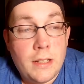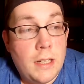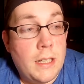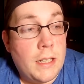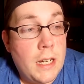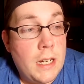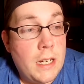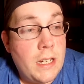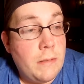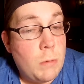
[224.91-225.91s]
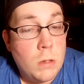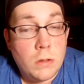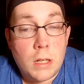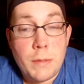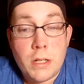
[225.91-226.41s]
A guy goes
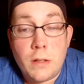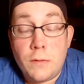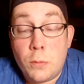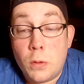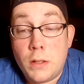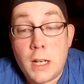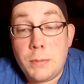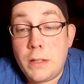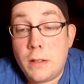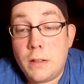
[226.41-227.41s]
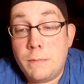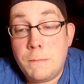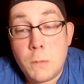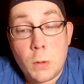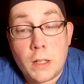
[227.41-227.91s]
on a mission for a top secret
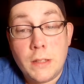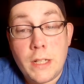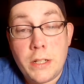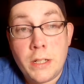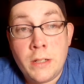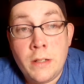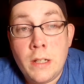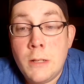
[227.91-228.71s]
organization,